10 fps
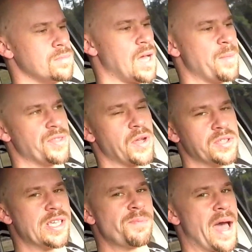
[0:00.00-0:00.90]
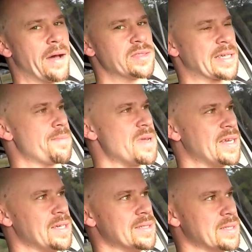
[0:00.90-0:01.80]
I mean 13 pounds like
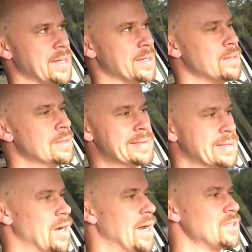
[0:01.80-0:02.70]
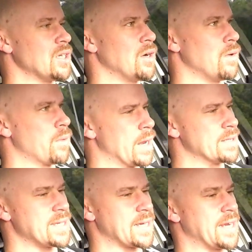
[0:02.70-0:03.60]
immediately. All right, so in
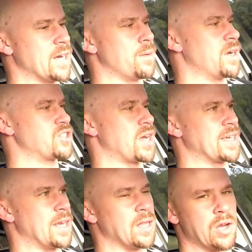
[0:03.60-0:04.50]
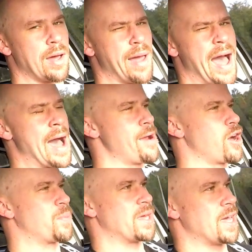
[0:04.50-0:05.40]
a second here, I'm gonna try to get a little
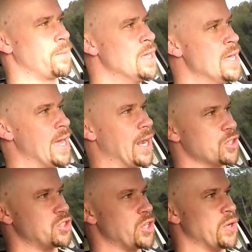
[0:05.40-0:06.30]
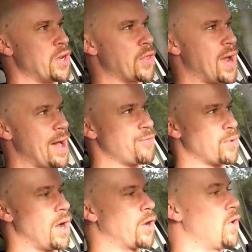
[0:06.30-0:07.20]
higher RPM, and I'll show you another half
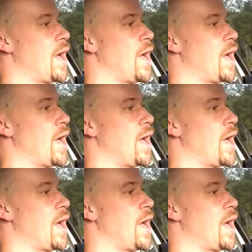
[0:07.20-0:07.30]
throttle